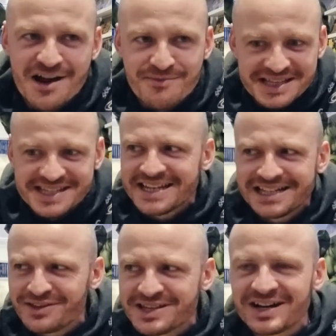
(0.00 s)
I've been
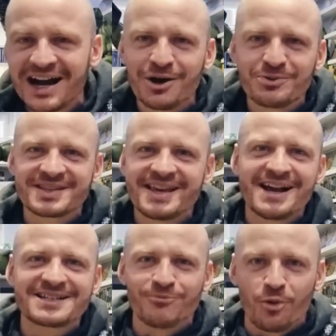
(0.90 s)
seeing if this title was there
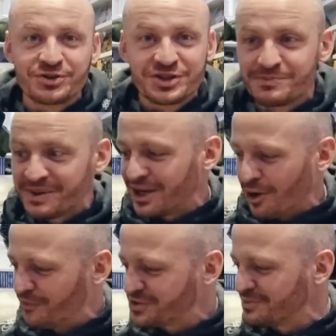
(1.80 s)
because I've wanted to pick it
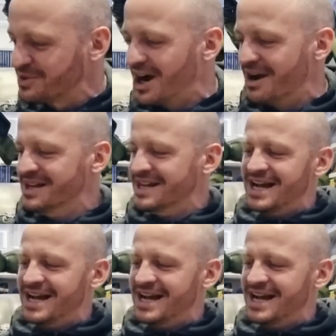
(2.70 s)
up for some time.